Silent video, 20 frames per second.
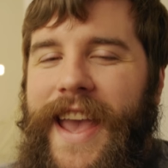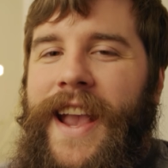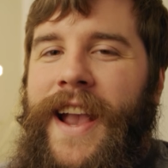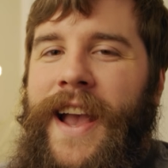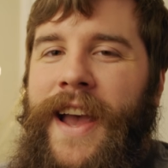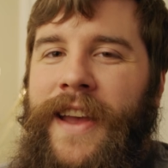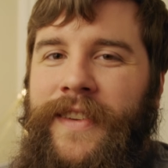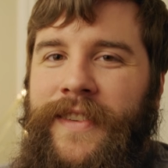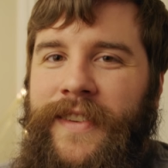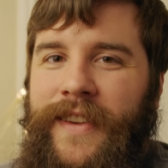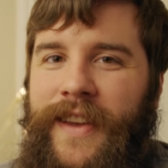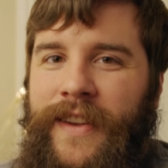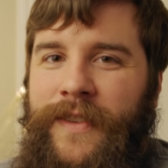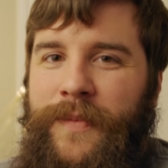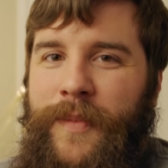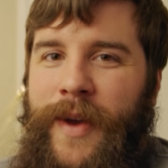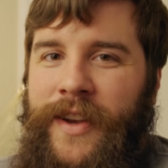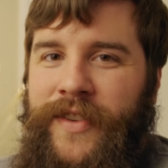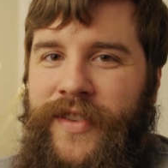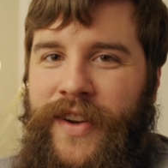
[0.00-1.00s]
Hey guys,
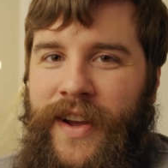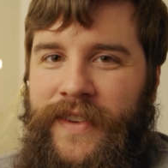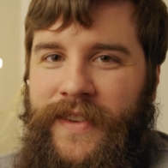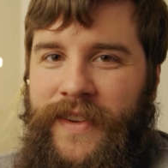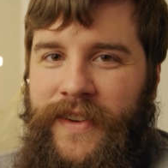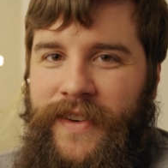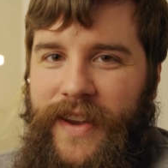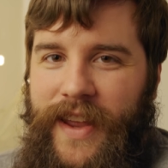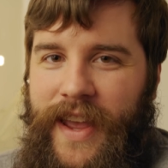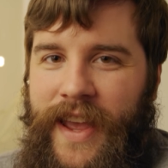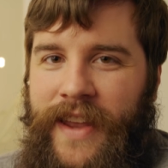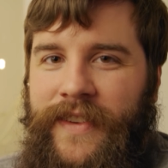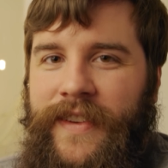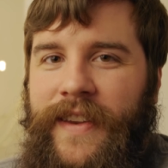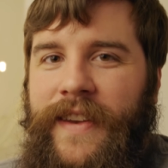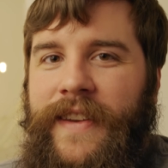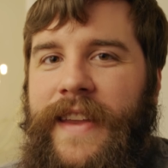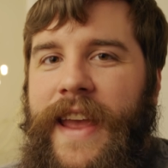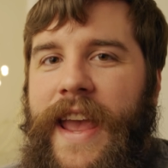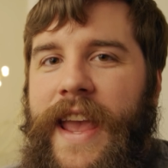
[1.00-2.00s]
it's Matt Johnson, and
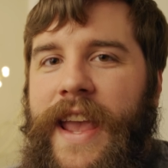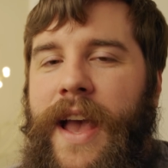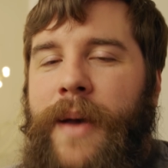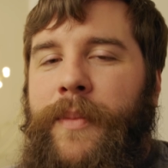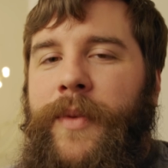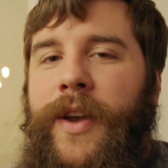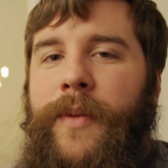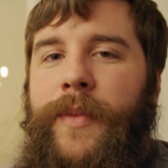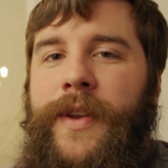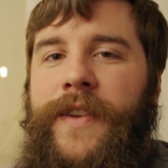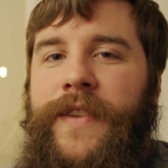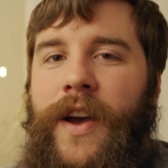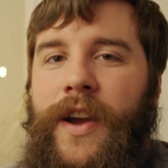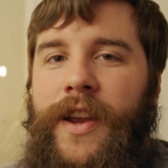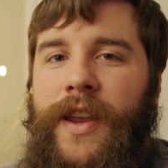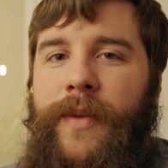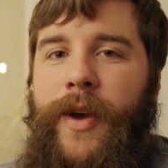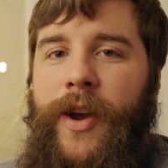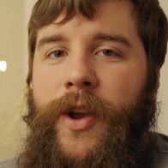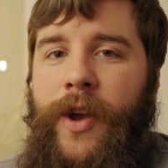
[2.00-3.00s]
today I'm going to be
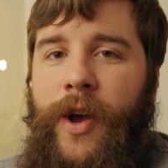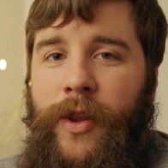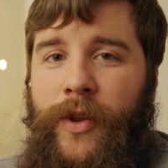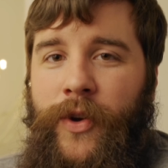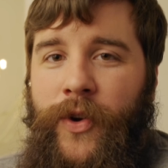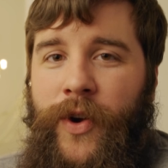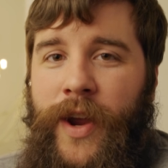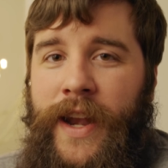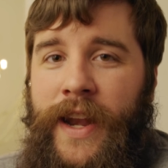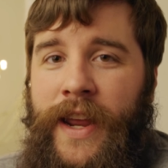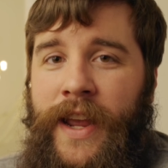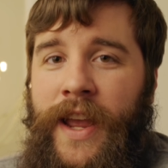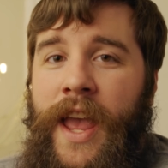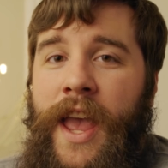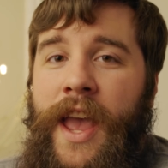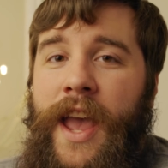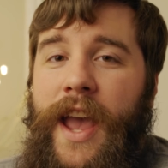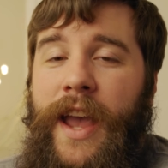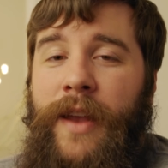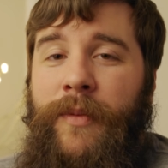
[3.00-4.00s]
talking about color grading,
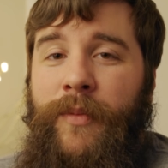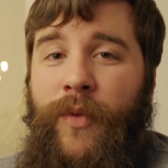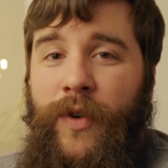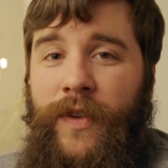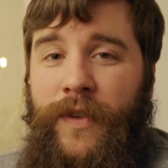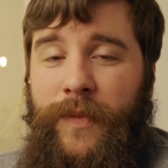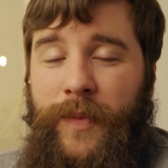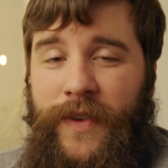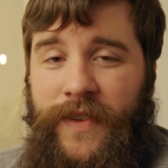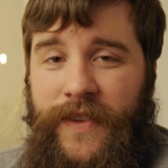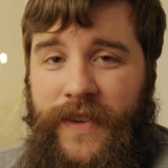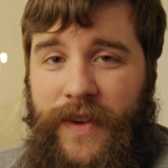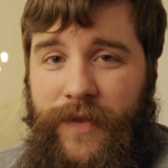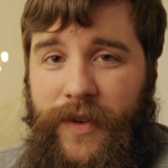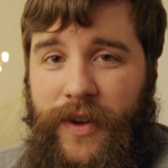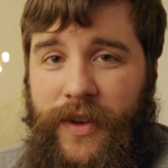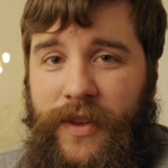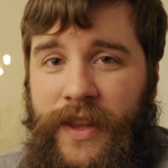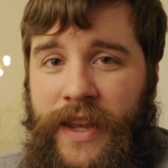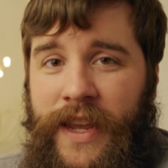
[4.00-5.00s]
and more
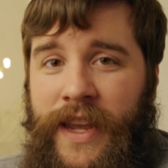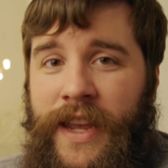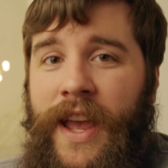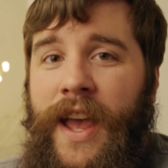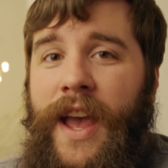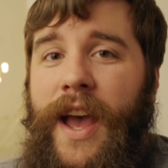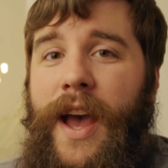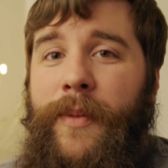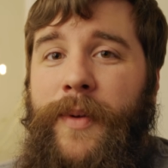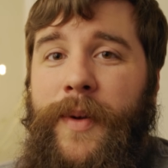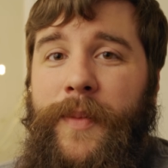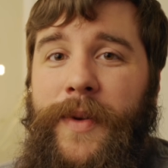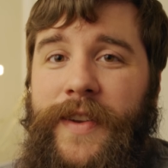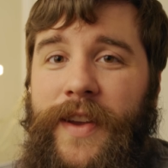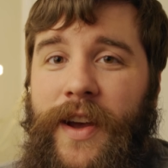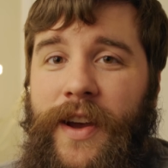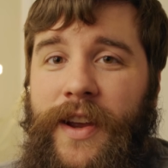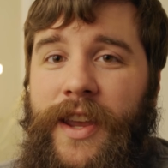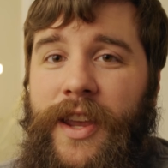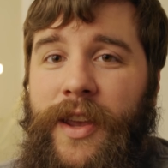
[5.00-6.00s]
specifically, I'm going to be
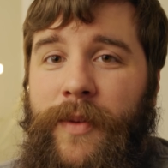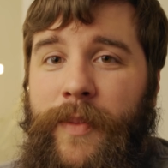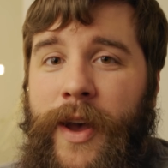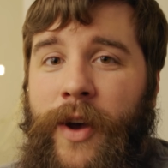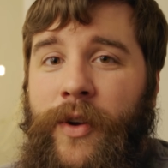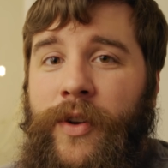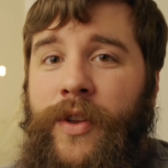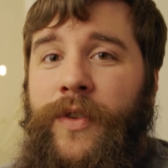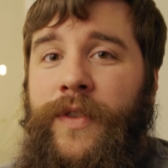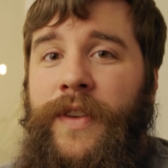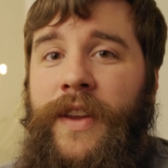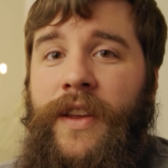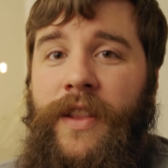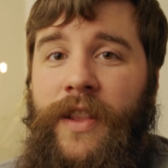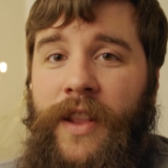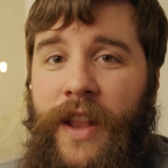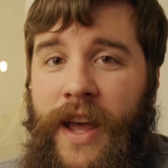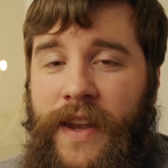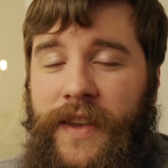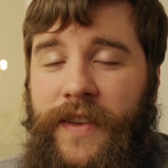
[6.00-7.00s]
talking about using
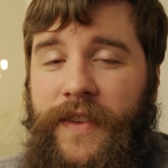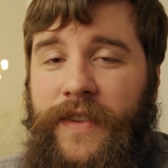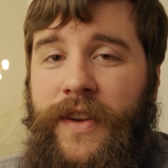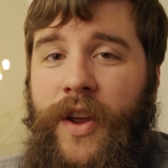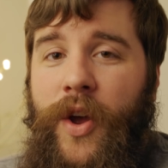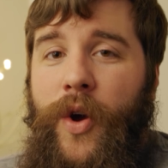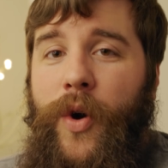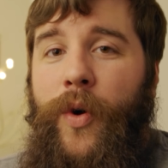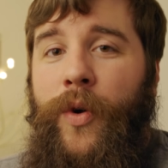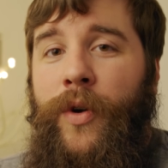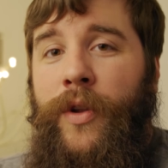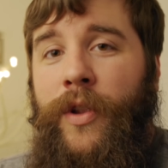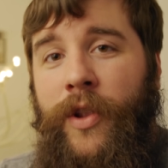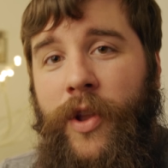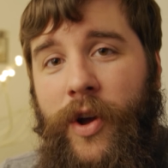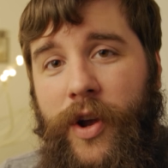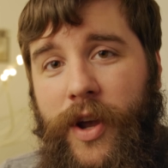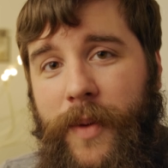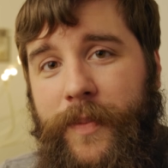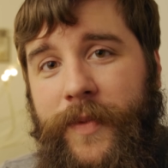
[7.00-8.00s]
LUTs or
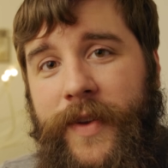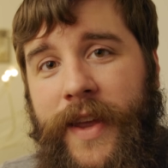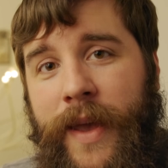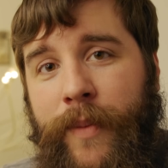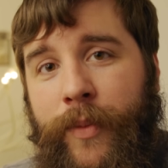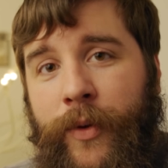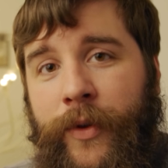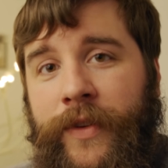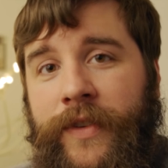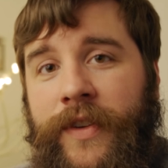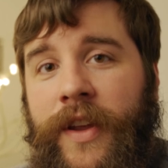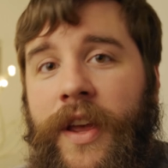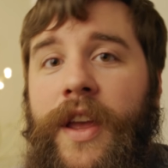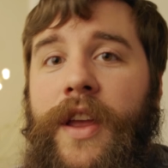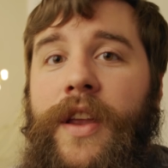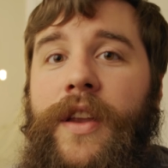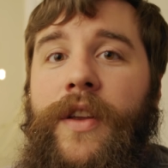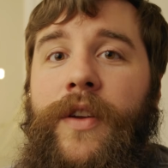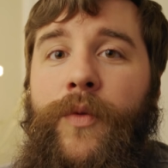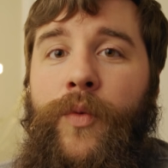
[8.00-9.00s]
lookup tables
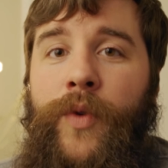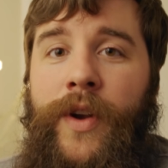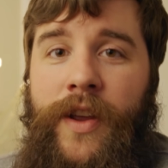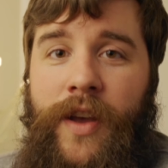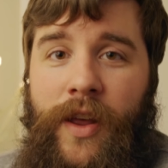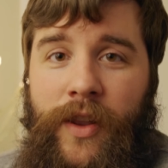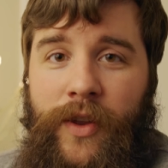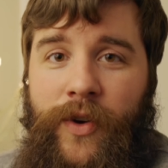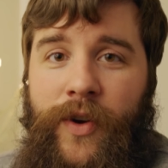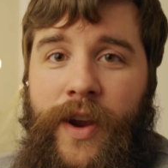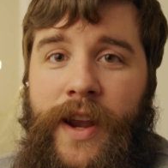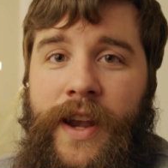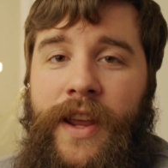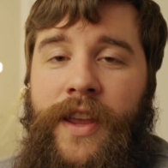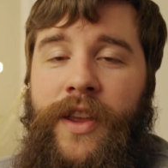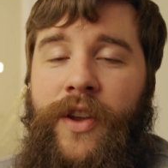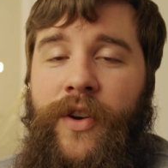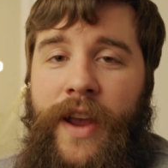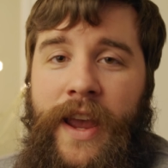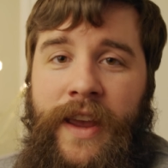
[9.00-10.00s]
when color
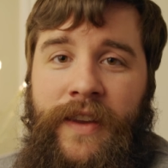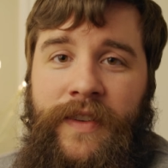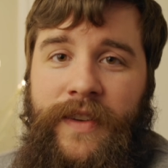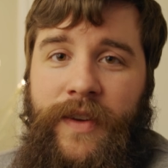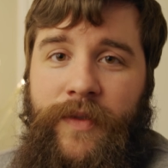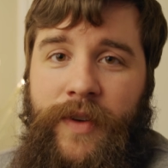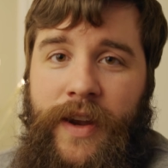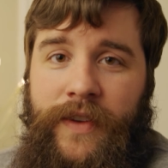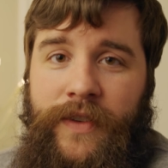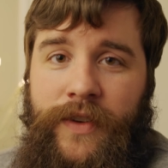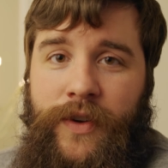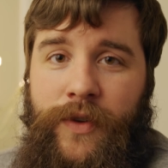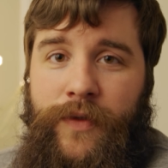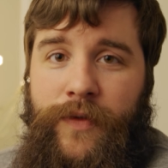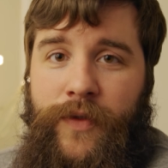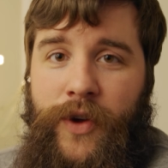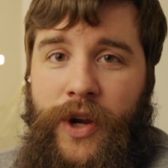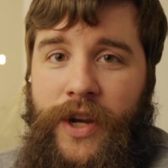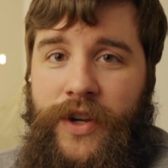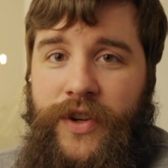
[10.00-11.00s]
grading your A7S2
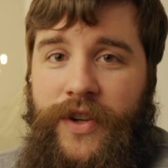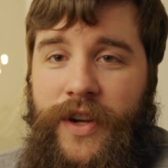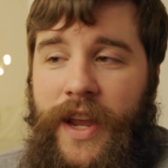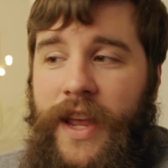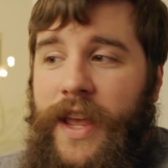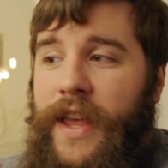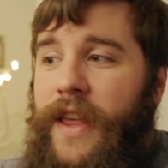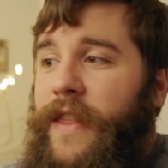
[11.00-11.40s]
footage.